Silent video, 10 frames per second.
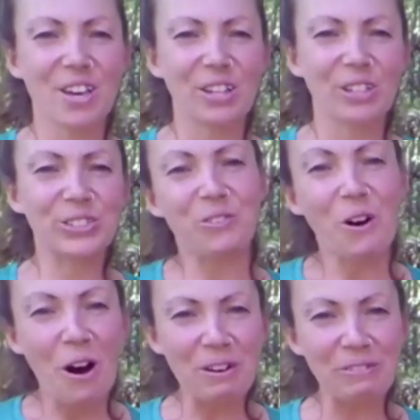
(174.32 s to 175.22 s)
So
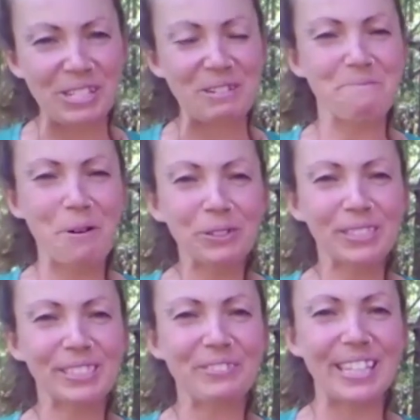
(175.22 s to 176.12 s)
often,
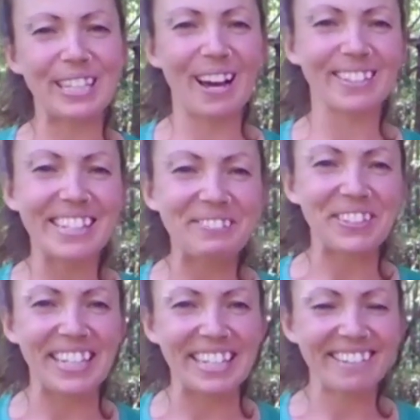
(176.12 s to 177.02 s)
most of the
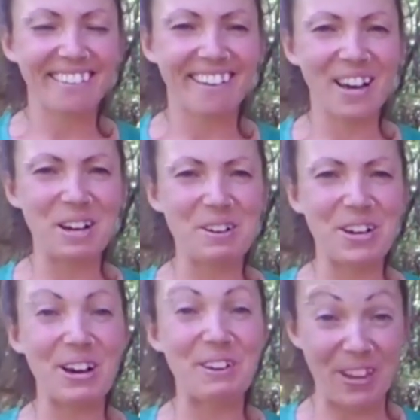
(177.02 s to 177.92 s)
activity
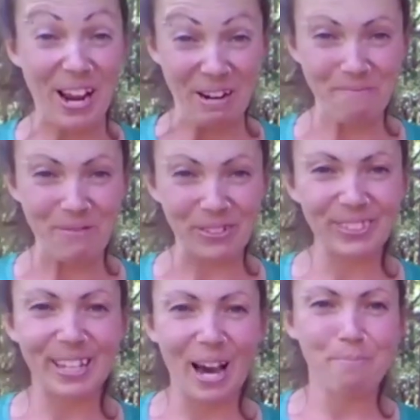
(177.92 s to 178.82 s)
uh, of
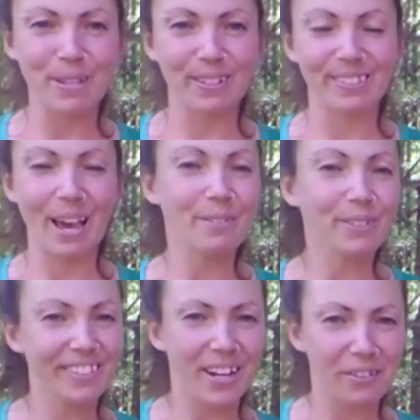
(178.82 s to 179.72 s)
animals happens
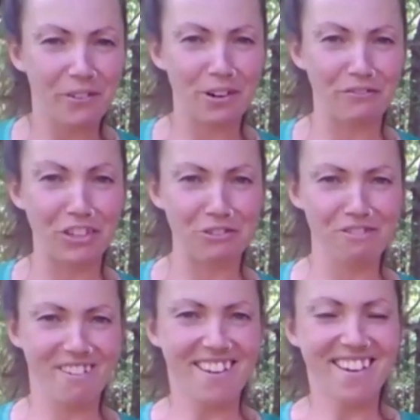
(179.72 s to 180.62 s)
outside of our view.
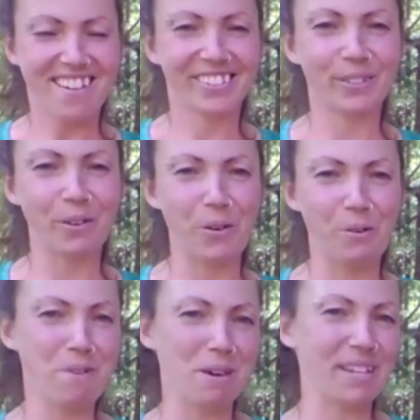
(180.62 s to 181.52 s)

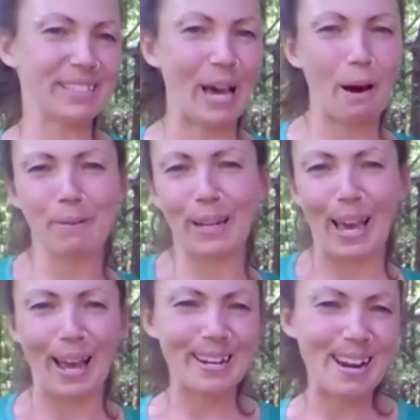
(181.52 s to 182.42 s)
So maybe it's happening
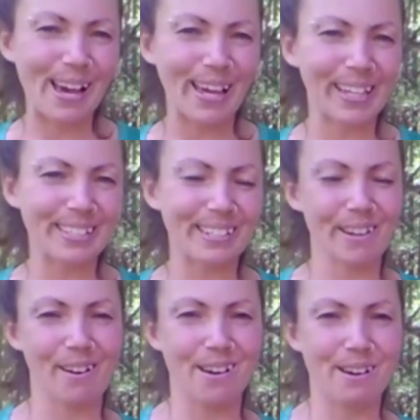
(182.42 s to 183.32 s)
at night,
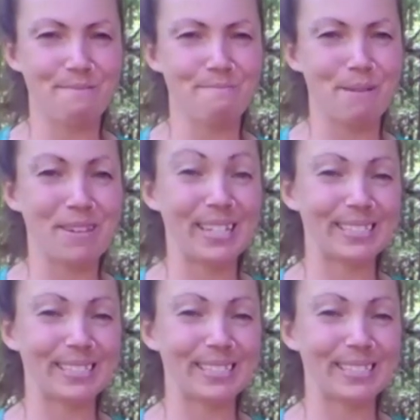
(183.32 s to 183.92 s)
uh, maybe it's